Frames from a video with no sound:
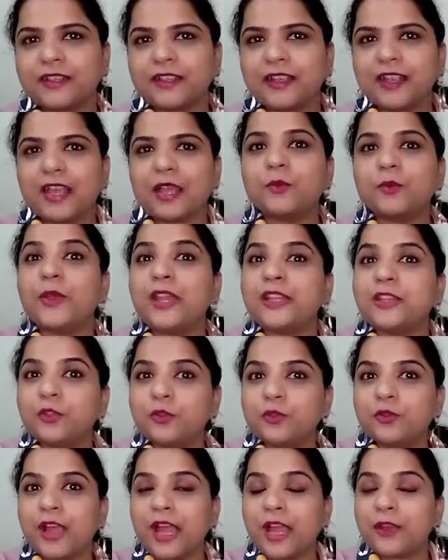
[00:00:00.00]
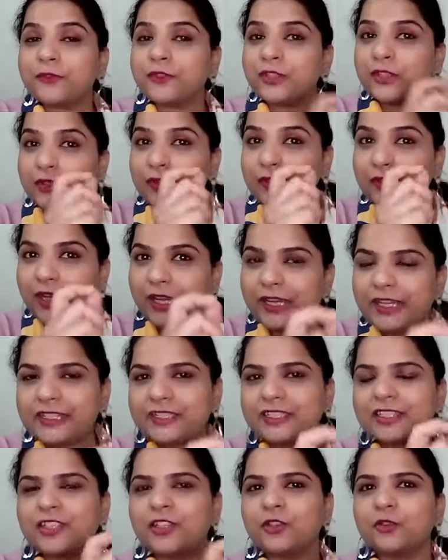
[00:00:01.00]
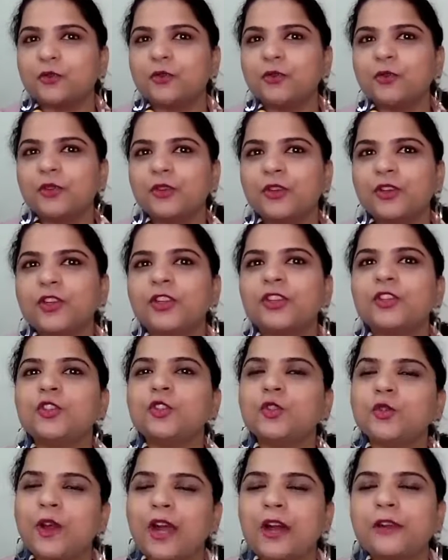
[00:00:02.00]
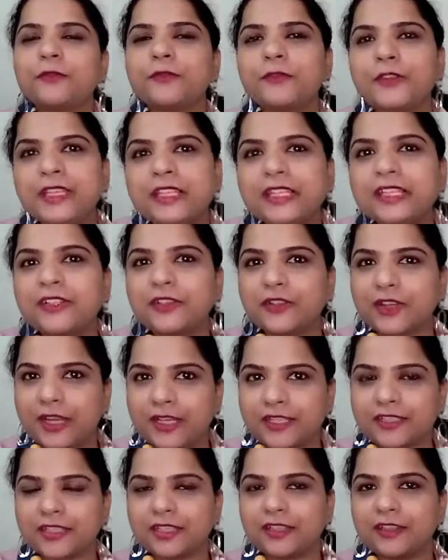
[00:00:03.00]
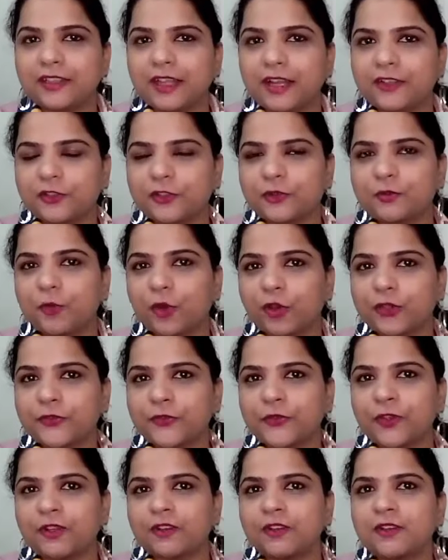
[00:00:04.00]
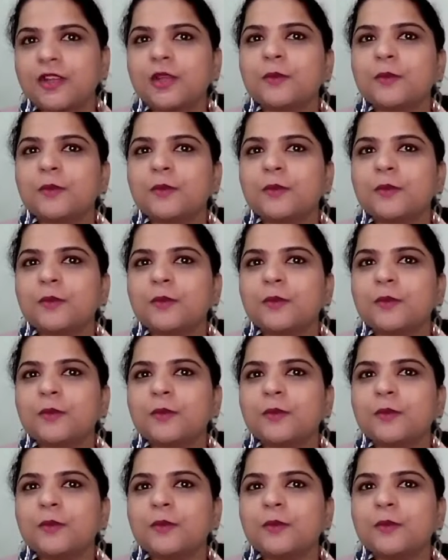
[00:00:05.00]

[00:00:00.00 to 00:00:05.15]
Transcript: And when you have the right cue, you are feeling right in that atmosphere.